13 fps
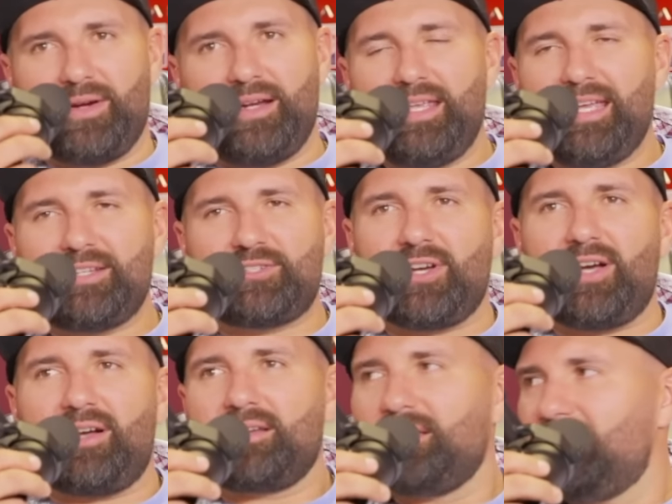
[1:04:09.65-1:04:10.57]
ride. He can't
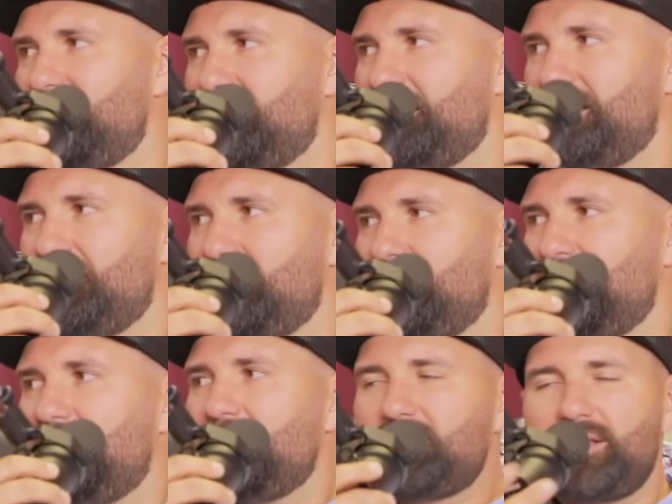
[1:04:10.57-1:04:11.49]
jog.
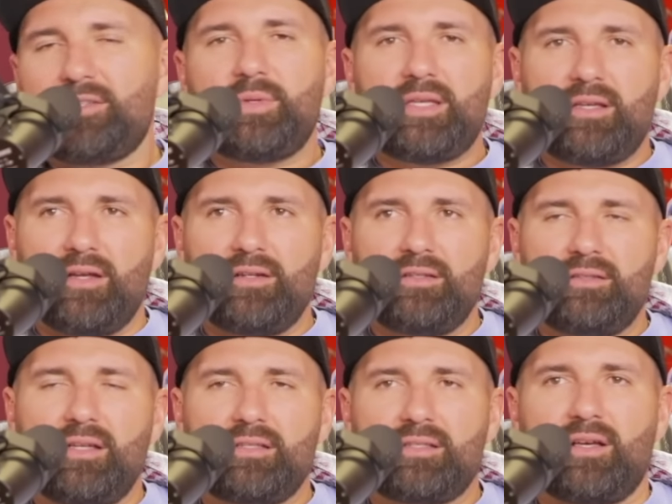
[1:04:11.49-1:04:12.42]
it's because we cut
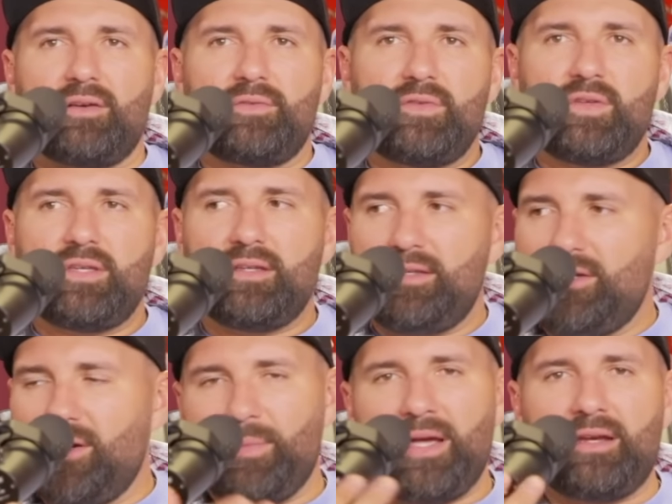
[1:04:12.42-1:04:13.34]
his nuts off. You, he
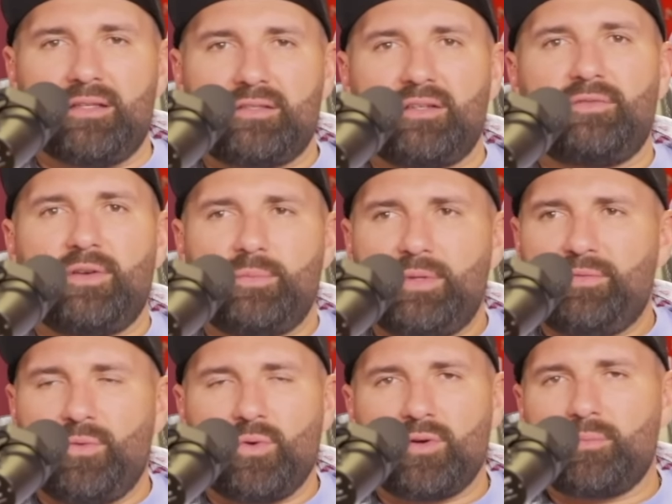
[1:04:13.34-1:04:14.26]
cut my nuts off. I'd be
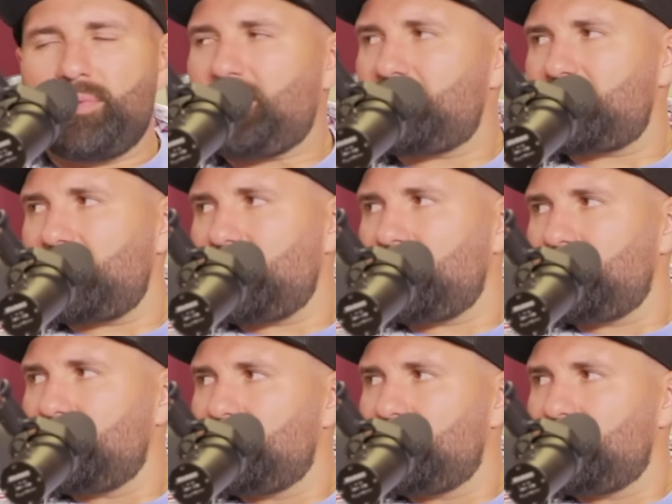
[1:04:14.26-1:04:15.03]
400 pounds right now.